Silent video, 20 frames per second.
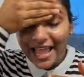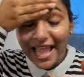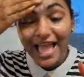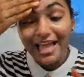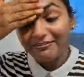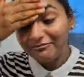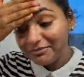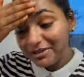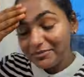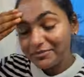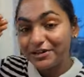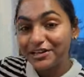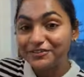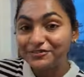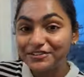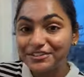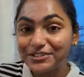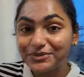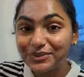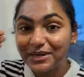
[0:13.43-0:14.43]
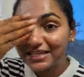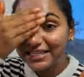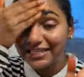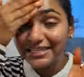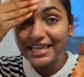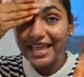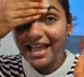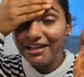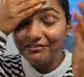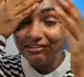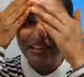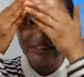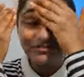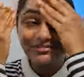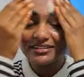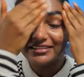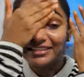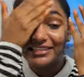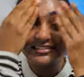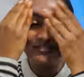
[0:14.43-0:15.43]
have my breakfast ready, have
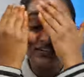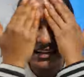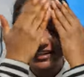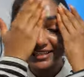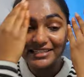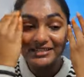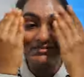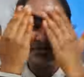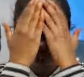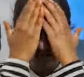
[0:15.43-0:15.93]
everything ready.